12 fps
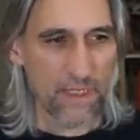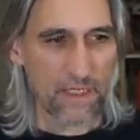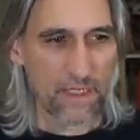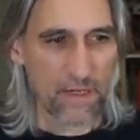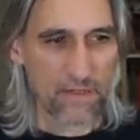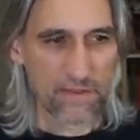
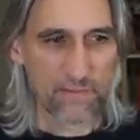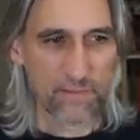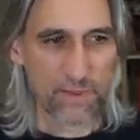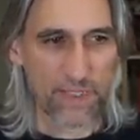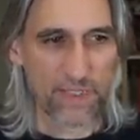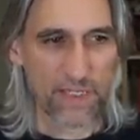Carlsen
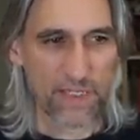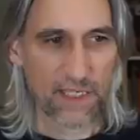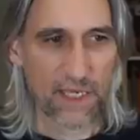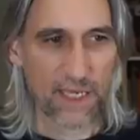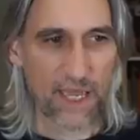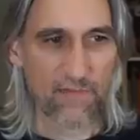played here
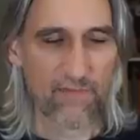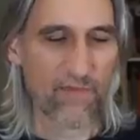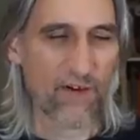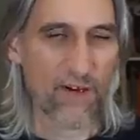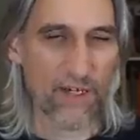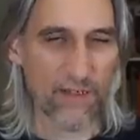king f
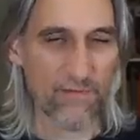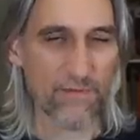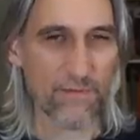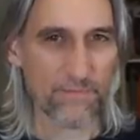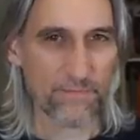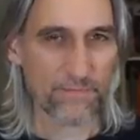five.
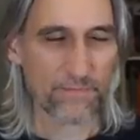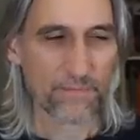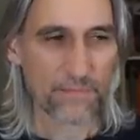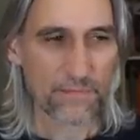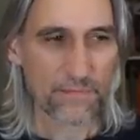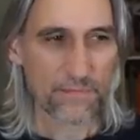
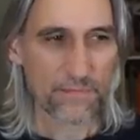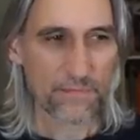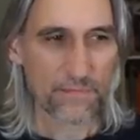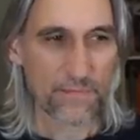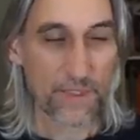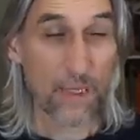
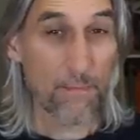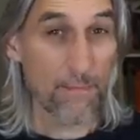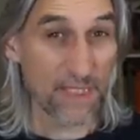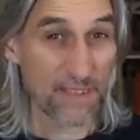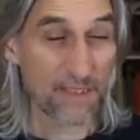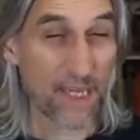
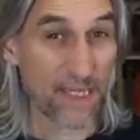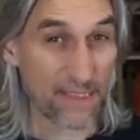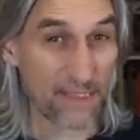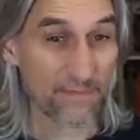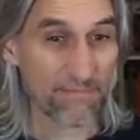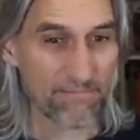Mistake.